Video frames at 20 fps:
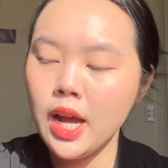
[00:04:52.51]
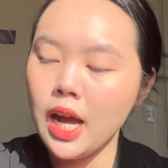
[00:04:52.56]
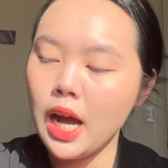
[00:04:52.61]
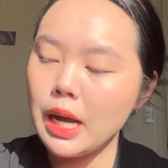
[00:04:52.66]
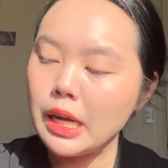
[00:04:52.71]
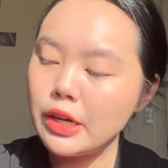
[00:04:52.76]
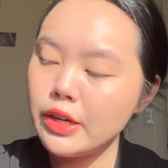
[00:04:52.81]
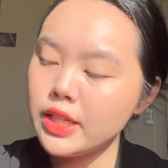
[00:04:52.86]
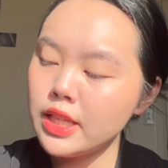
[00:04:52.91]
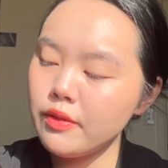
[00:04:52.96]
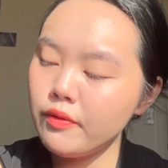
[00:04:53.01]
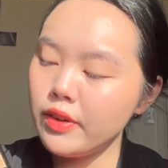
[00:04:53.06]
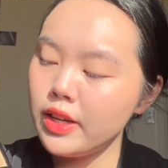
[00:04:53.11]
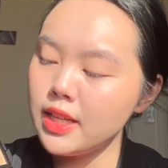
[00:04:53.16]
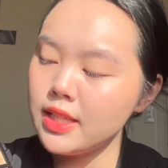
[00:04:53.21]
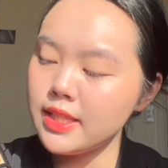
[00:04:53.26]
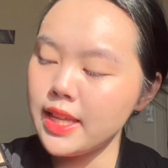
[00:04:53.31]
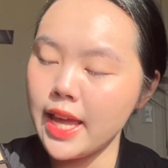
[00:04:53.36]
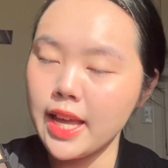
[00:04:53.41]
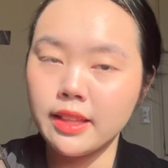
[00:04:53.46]
I'm going to
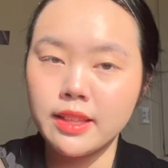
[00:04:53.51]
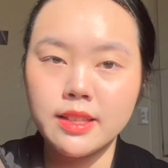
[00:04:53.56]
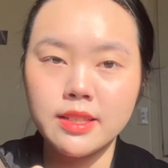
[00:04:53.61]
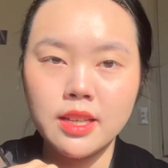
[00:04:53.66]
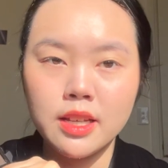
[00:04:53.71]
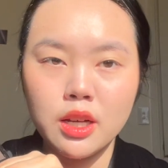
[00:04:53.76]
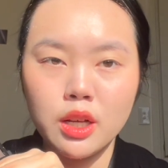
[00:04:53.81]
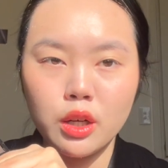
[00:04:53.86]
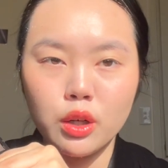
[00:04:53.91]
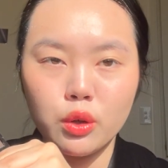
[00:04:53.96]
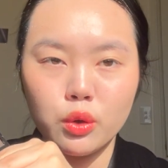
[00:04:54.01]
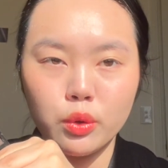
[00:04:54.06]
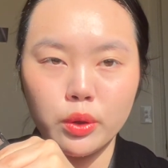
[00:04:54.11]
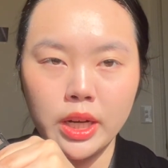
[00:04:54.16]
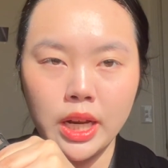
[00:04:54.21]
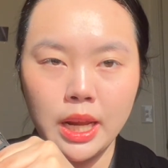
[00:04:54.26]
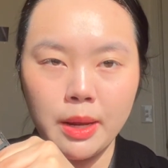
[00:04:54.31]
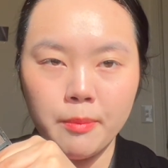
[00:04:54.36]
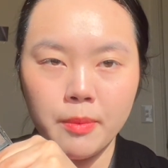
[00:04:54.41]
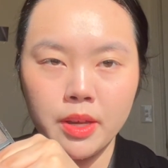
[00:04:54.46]
first take this
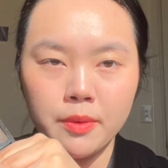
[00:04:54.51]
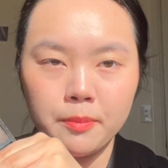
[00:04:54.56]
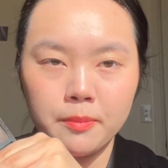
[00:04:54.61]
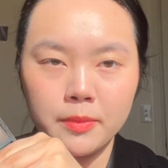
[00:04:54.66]
cream